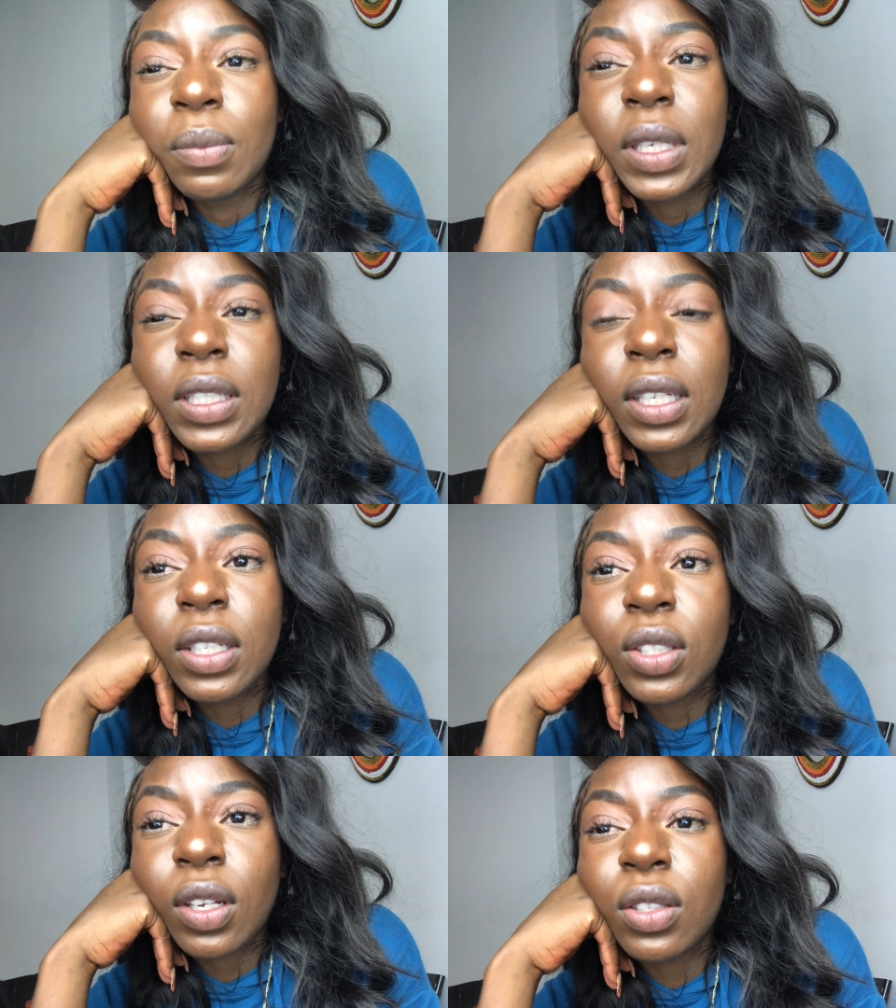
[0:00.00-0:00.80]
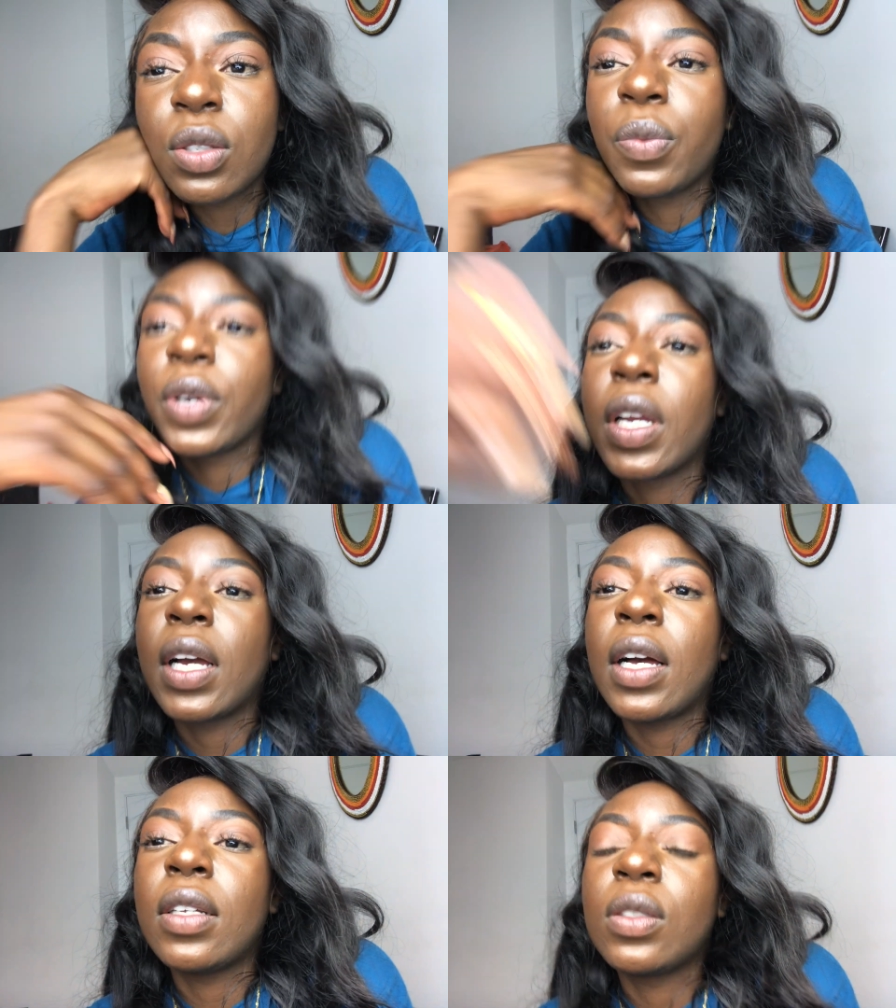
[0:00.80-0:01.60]
my skin is starting to break
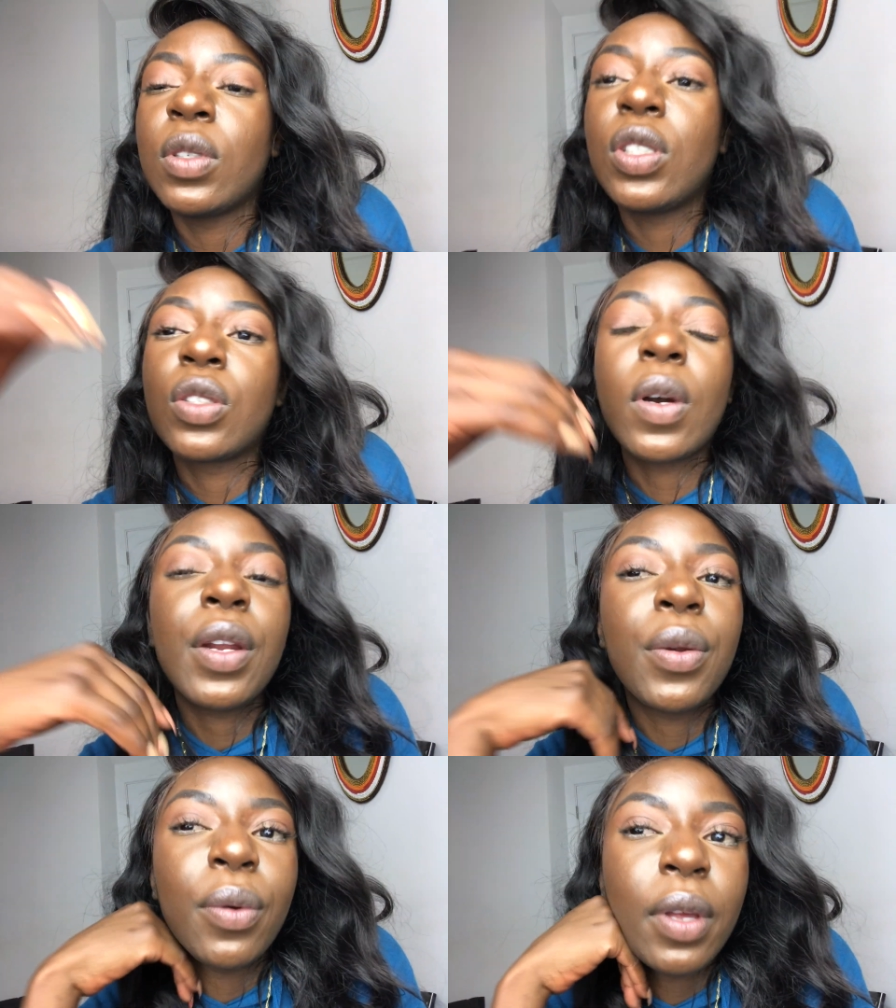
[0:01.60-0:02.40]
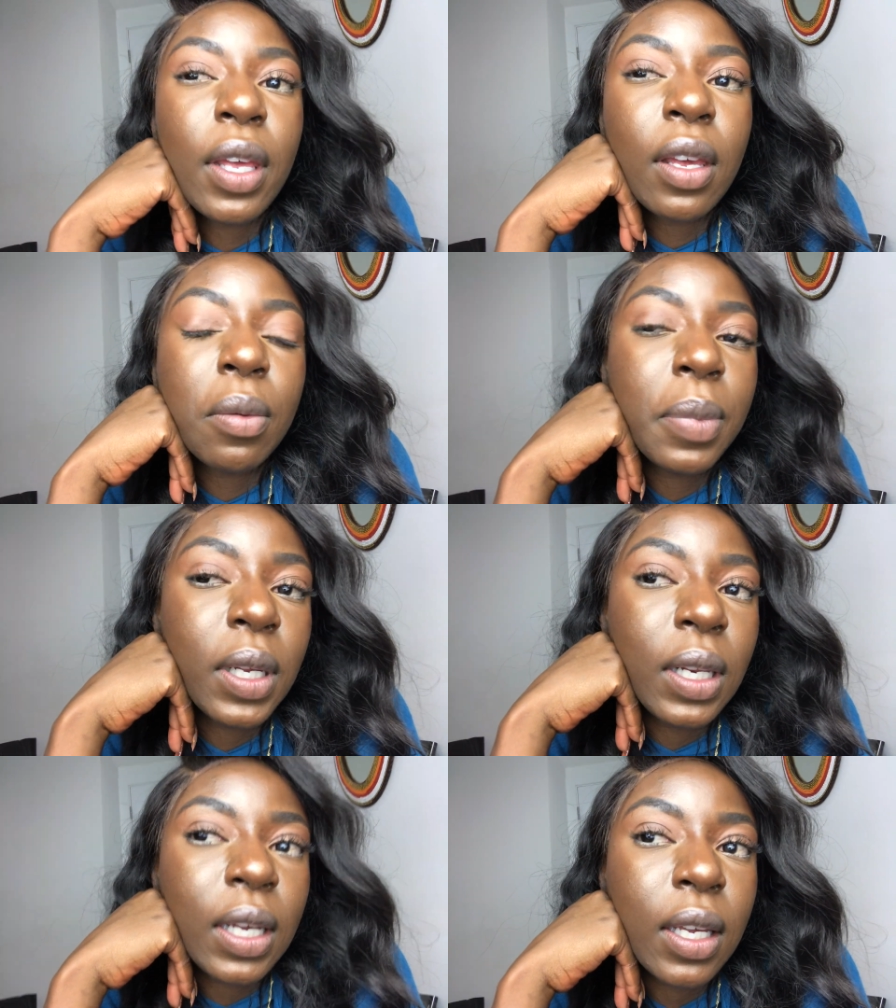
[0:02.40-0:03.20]
out, which is quite annoying.
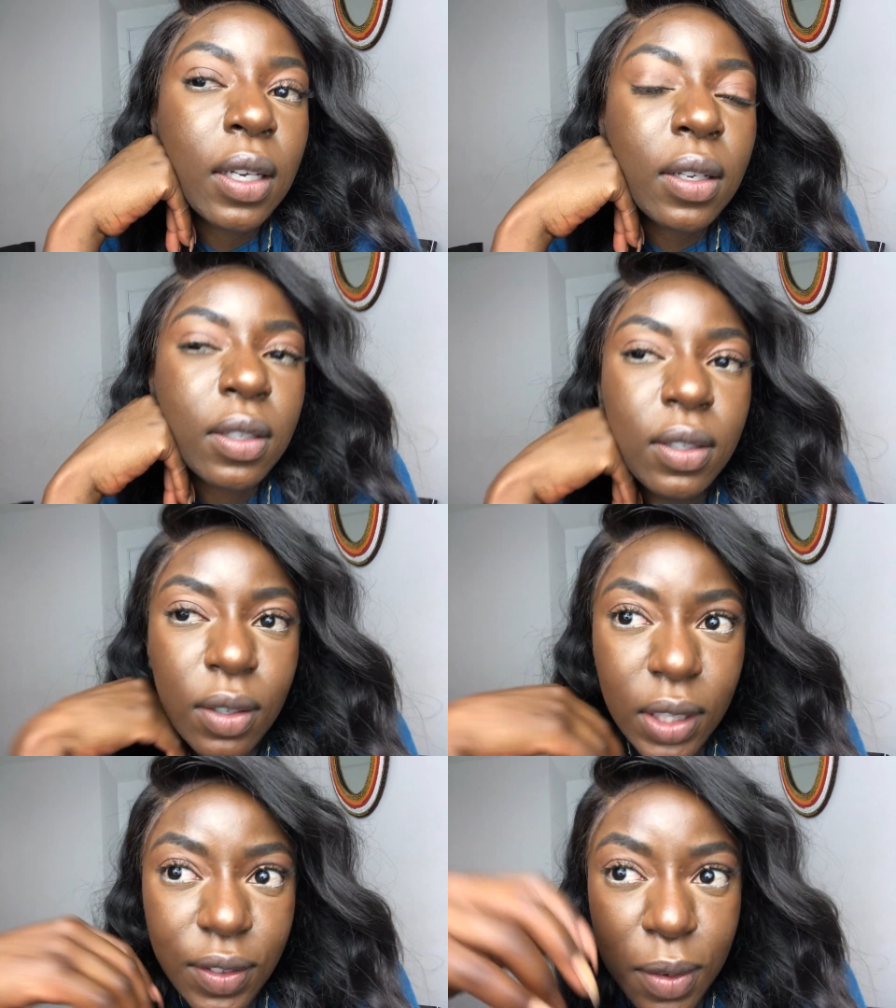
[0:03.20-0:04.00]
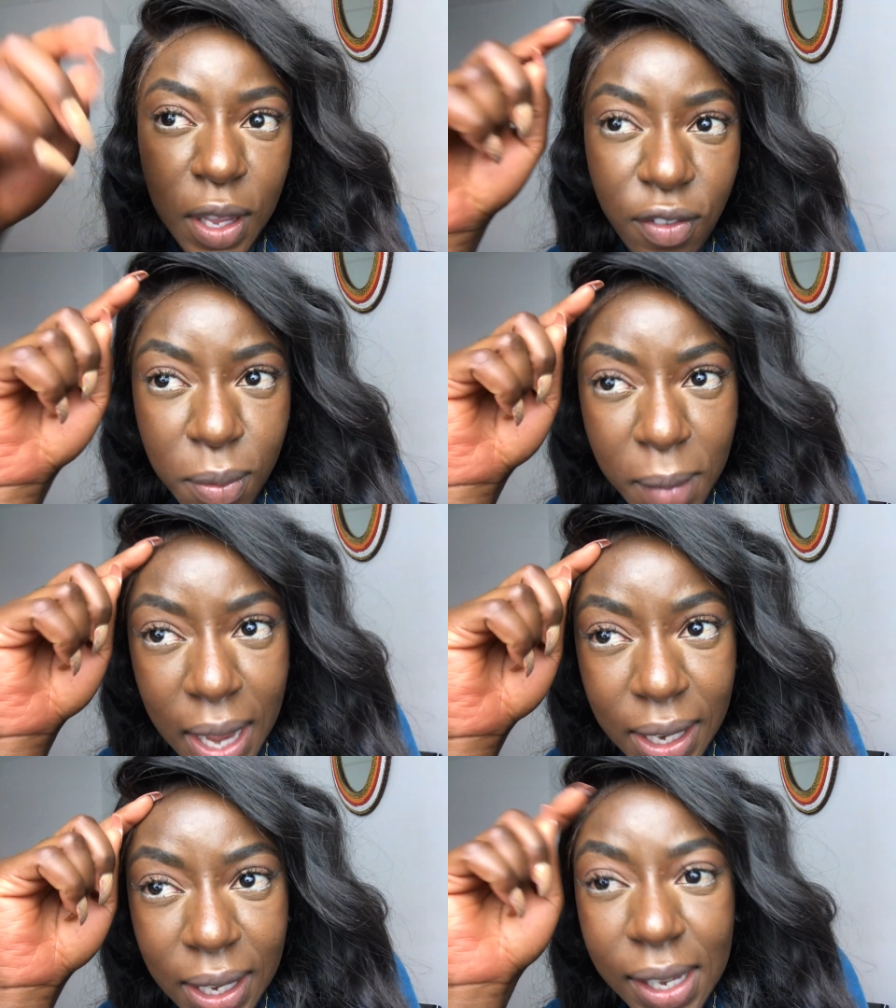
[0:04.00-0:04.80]
But like you know, even even
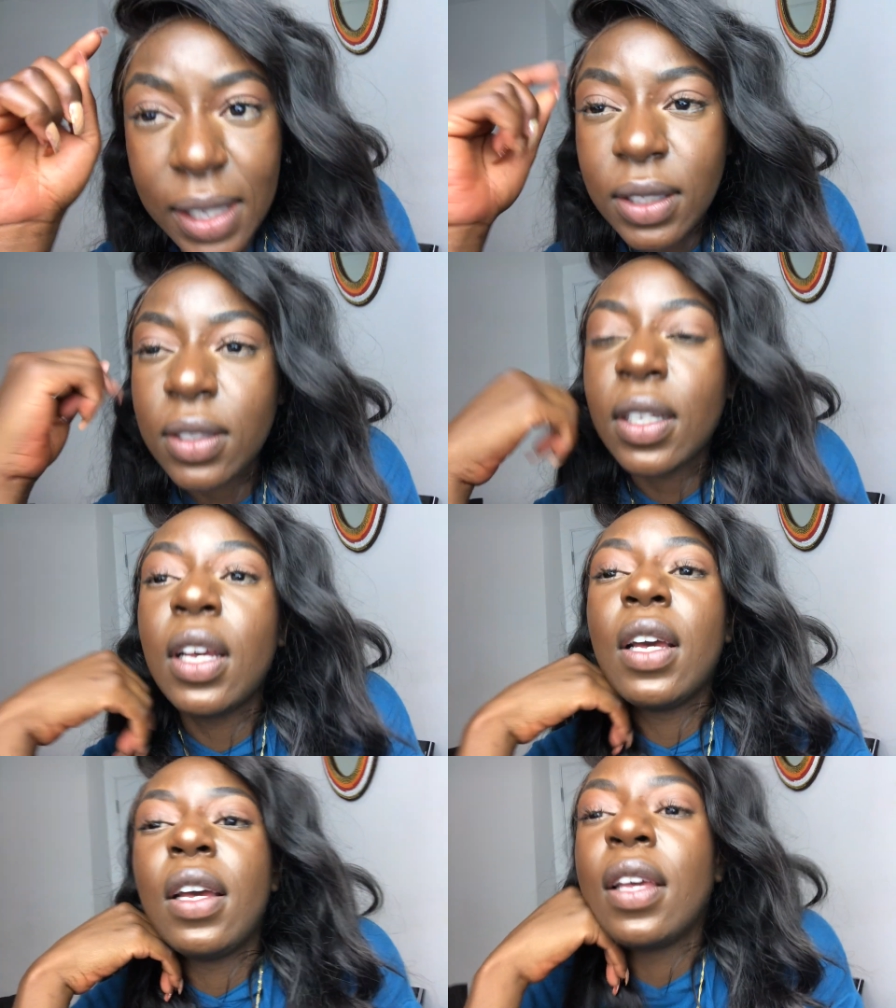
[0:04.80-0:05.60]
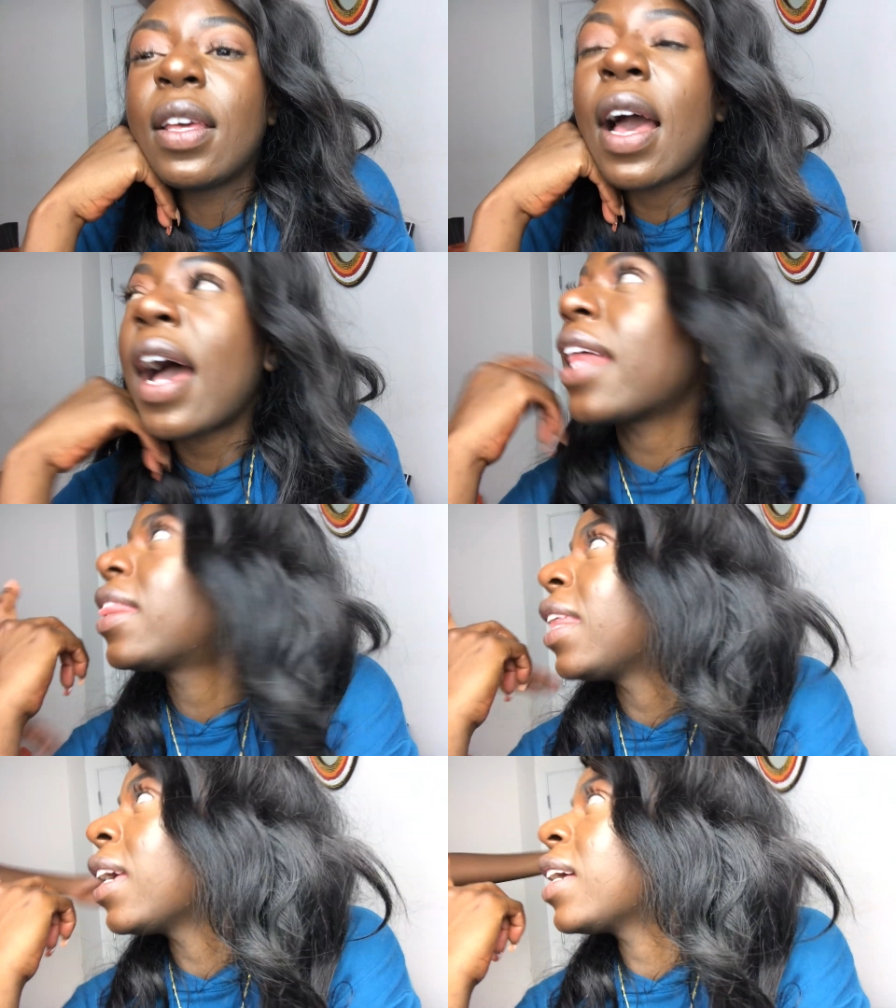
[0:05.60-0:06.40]
my legs. Yeah, We're I
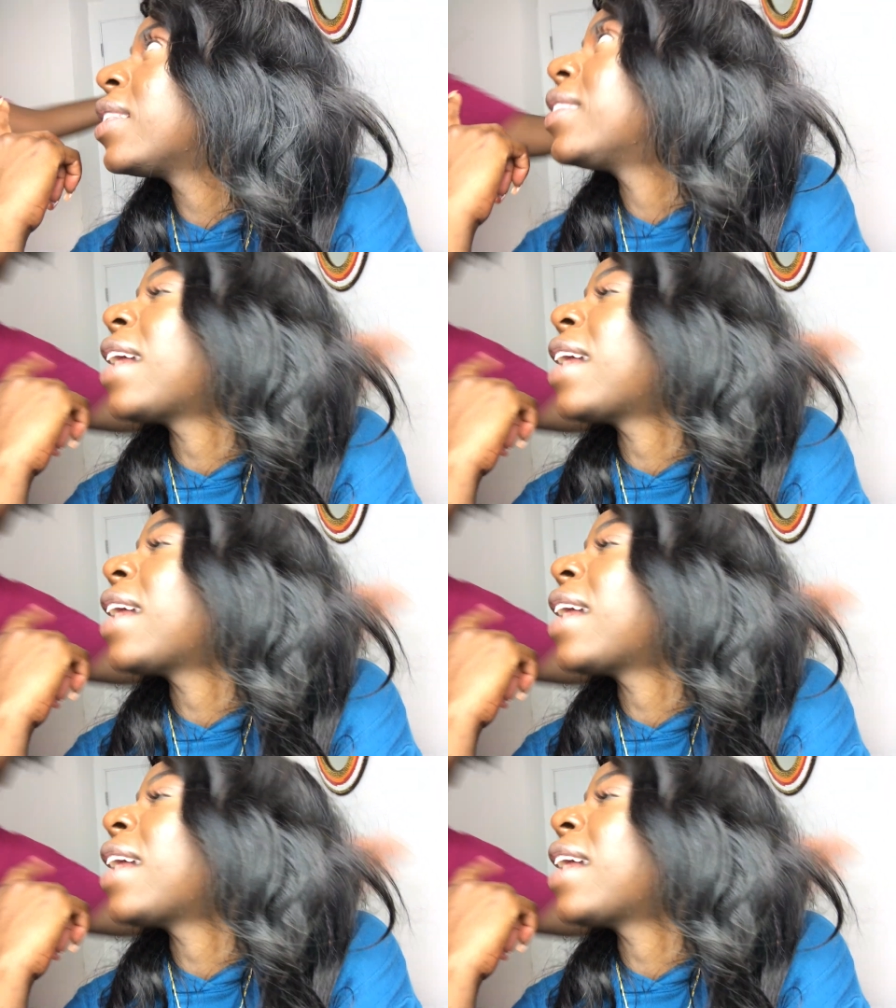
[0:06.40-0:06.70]
think it's